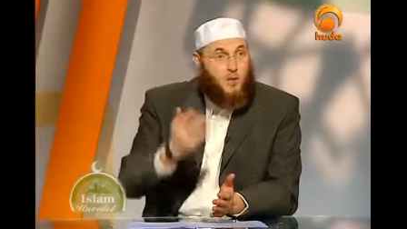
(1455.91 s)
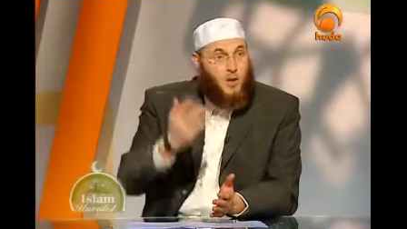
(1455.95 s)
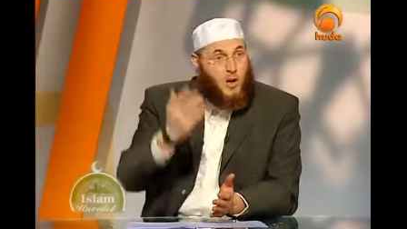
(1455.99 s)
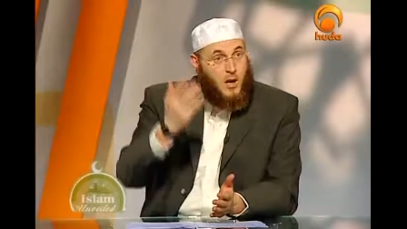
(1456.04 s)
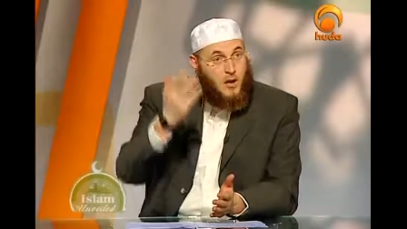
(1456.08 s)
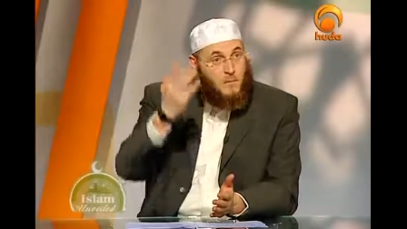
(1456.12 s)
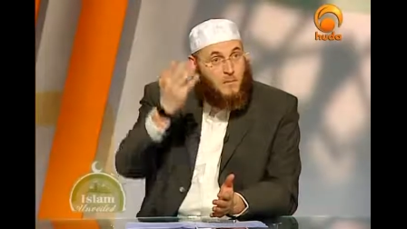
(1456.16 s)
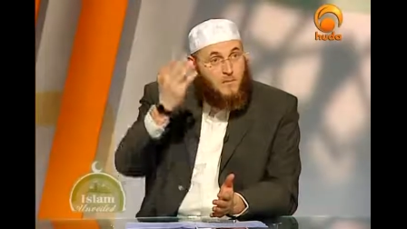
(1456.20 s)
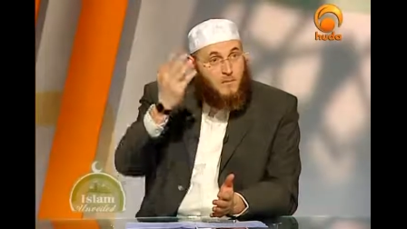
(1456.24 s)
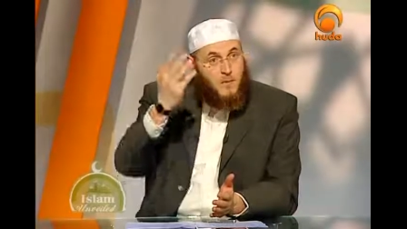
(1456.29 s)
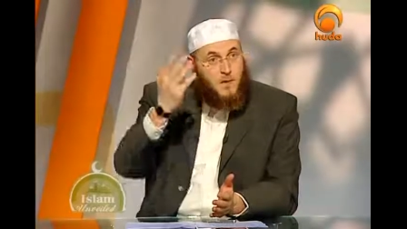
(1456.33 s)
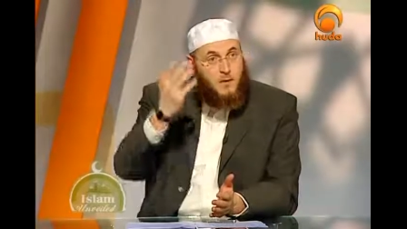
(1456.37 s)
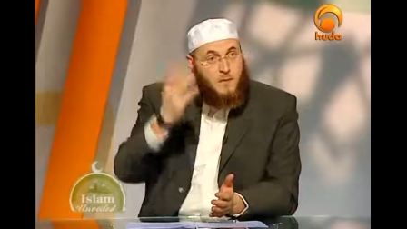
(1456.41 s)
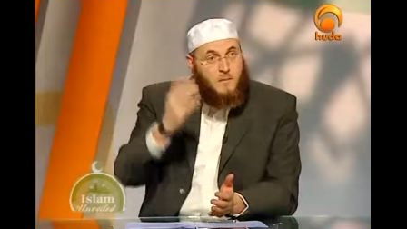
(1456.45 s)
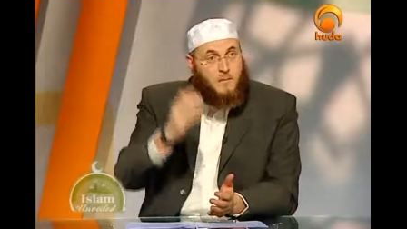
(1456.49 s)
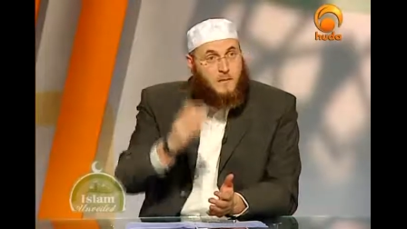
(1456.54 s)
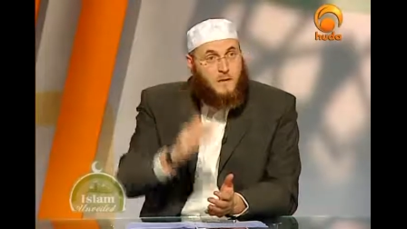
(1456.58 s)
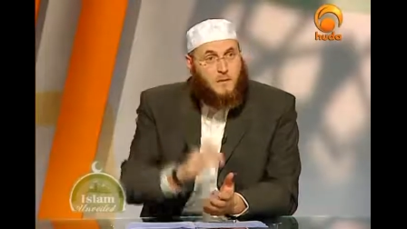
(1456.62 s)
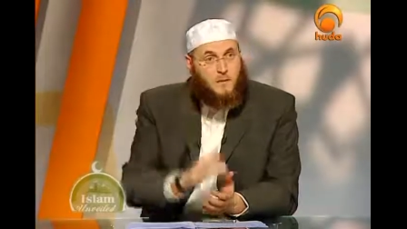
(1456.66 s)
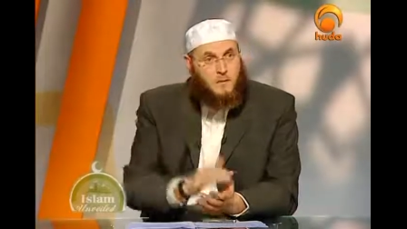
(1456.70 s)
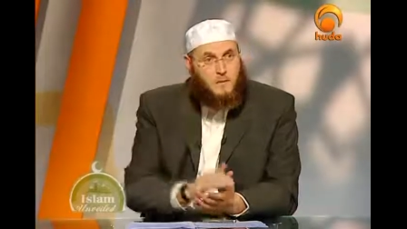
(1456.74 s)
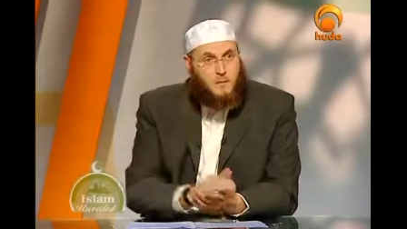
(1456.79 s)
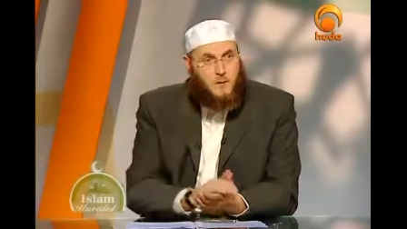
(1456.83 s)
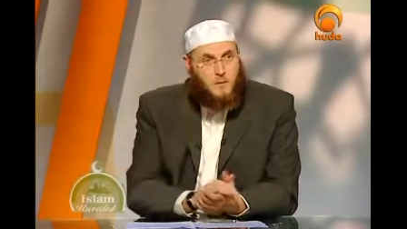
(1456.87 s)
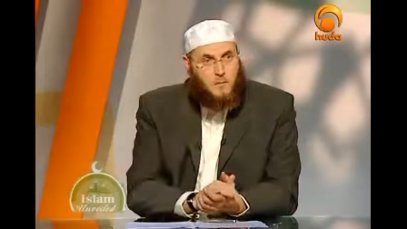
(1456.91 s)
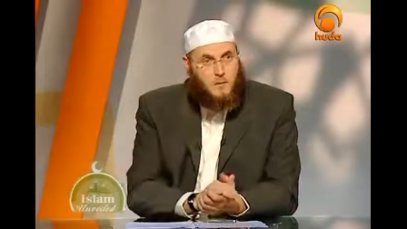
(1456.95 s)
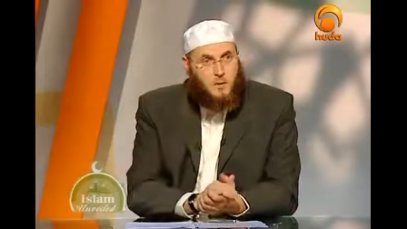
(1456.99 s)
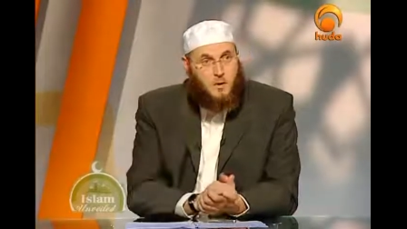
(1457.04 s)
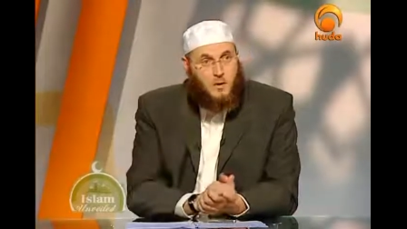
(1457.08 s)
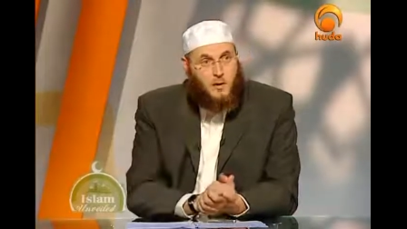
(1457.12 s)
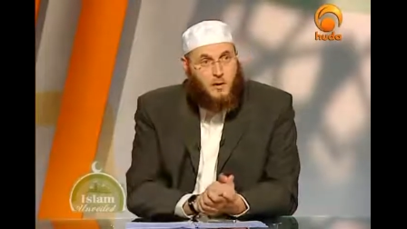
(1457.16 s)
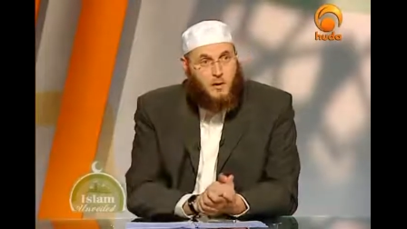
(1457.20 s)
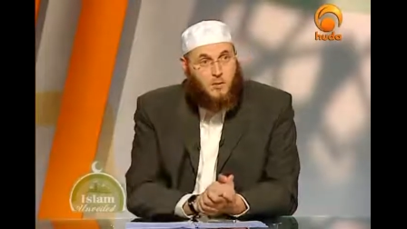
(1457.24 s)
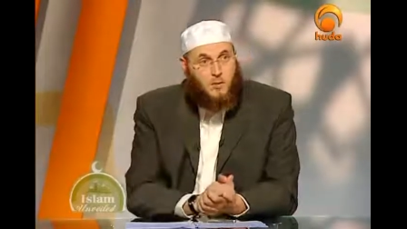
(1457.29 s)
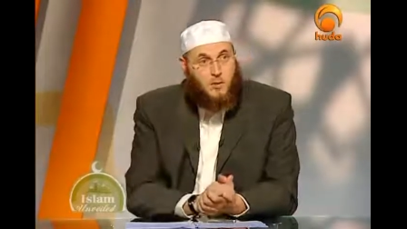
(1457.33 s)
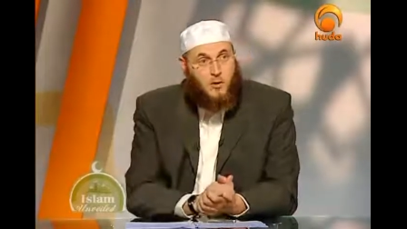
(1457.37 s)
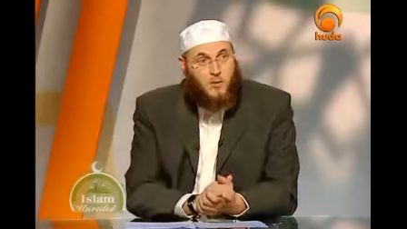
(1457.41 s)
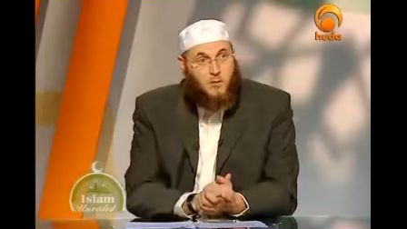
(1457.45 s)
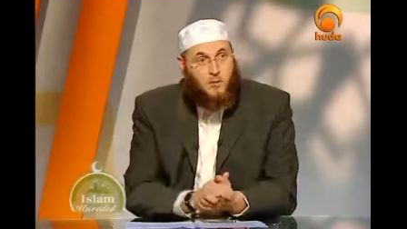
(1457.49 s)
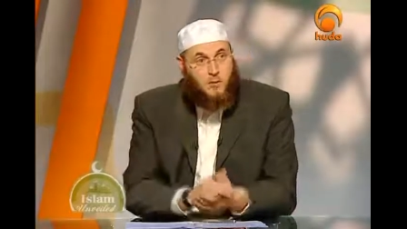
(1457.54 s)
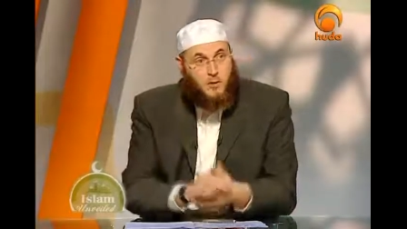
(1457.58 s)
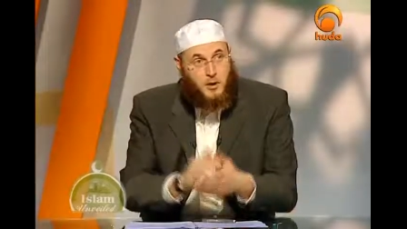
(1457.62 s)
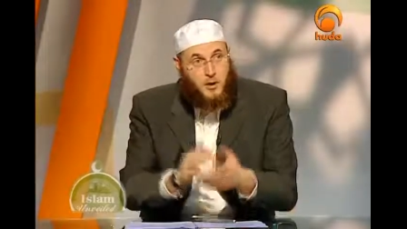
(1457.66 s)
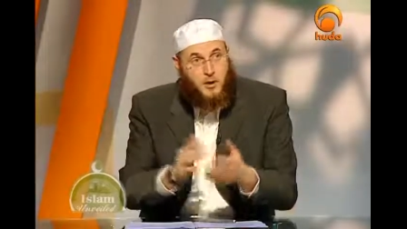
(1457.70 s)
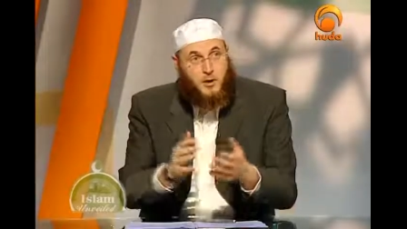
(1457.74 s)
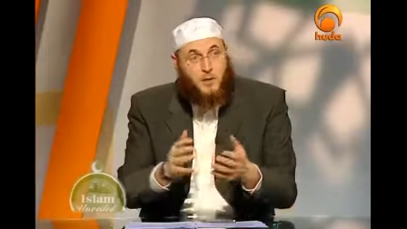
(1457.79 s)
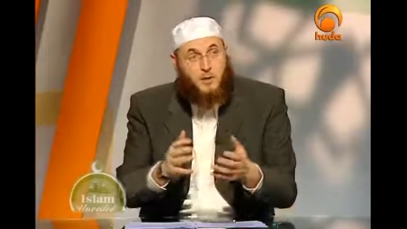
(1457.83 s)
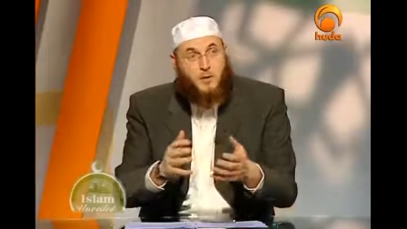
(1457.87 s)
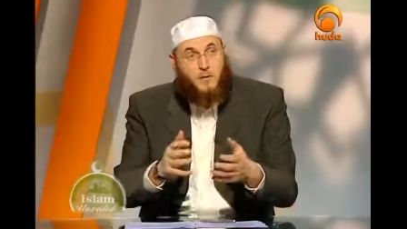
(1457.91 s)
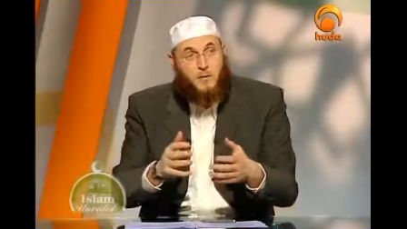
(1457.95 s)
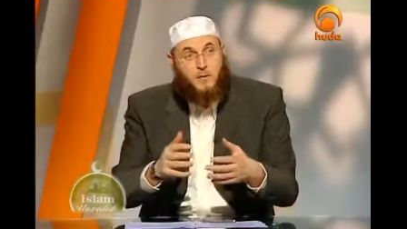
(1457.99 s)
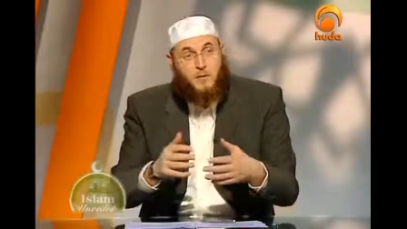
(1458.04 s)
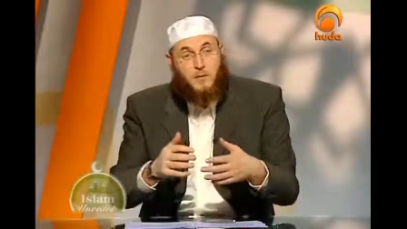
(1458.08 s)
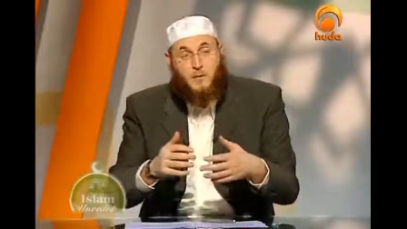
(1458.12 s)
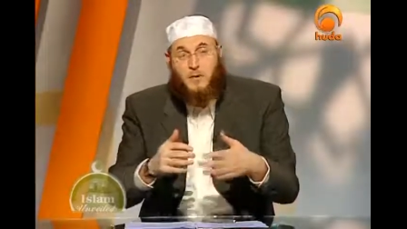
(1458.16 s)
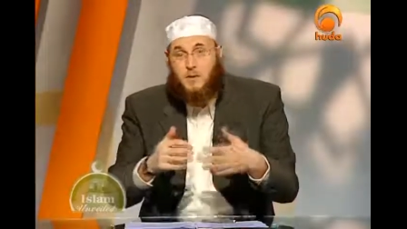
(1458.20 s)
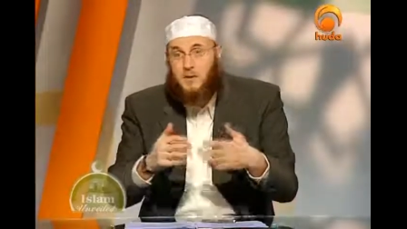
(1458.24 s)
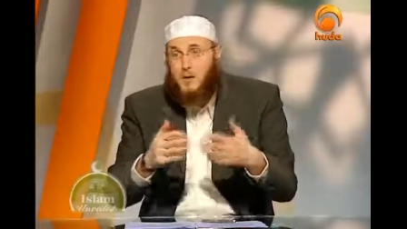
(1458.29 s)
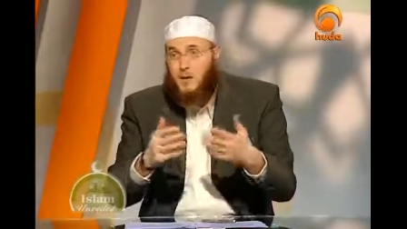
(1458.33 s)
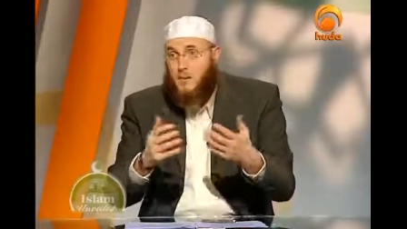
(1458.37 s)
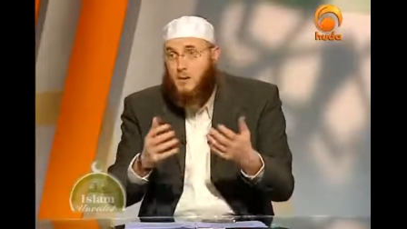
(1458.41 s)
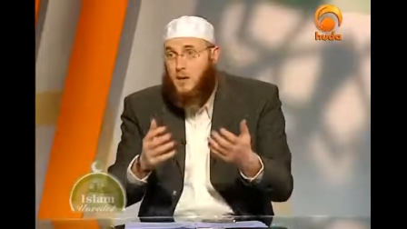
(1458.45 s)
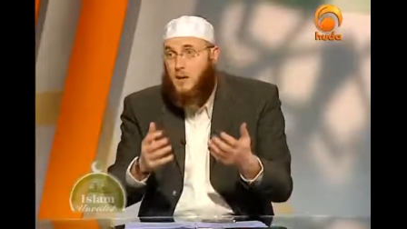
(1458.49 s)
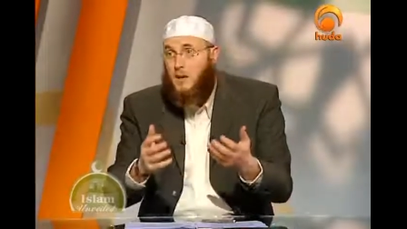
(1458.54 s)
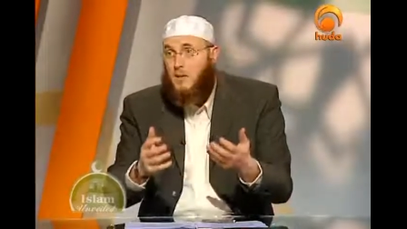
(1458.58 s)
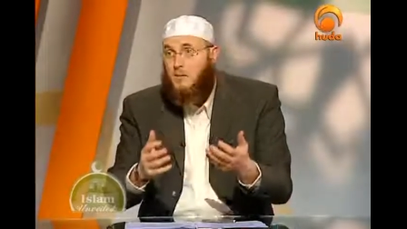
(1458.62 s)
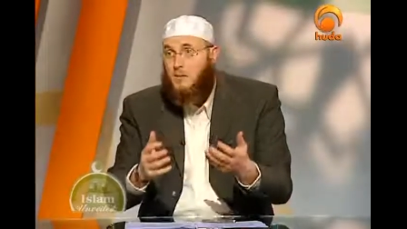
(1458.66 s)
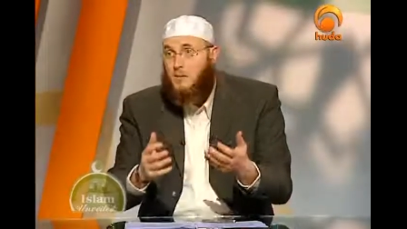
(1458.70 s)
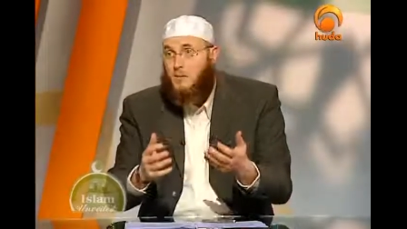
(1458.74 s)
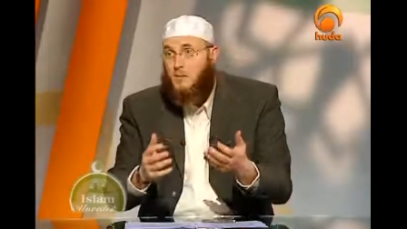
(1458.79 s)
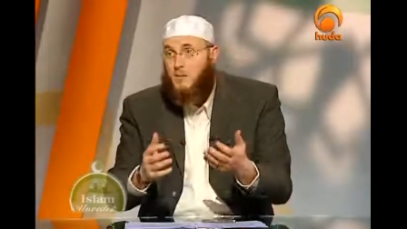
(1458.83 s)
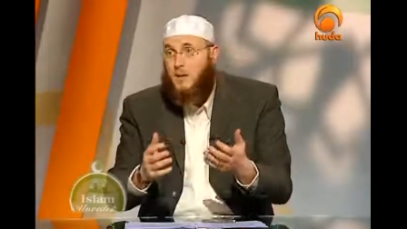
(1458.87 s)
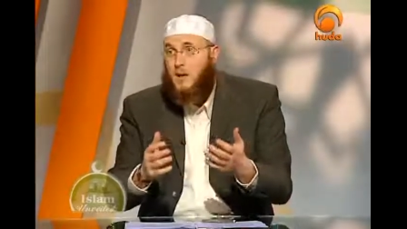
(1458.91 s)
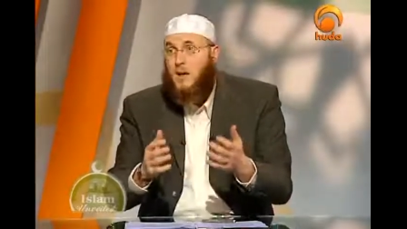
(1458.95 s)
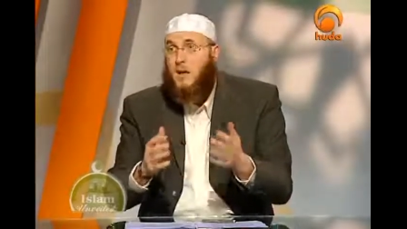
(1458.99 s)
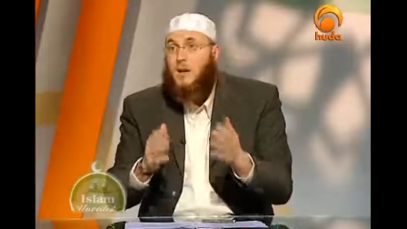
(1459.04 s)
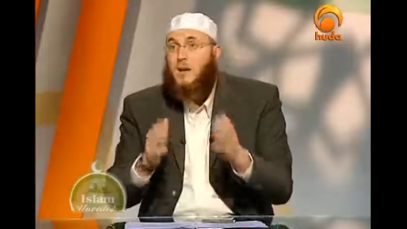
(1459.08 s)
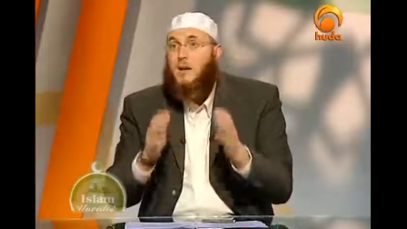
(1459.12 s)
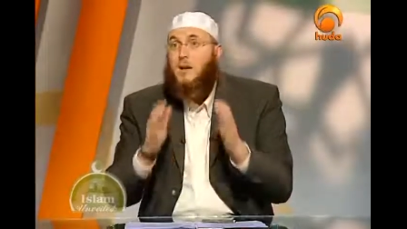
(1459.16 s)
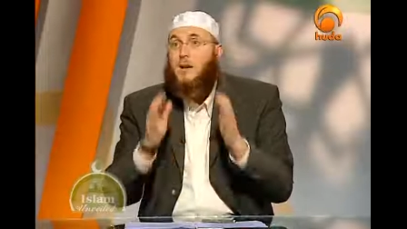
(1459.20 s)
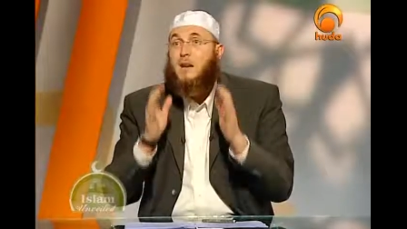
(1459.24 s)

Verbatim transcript: Muhammad, peace be upon him, for you, for the believers,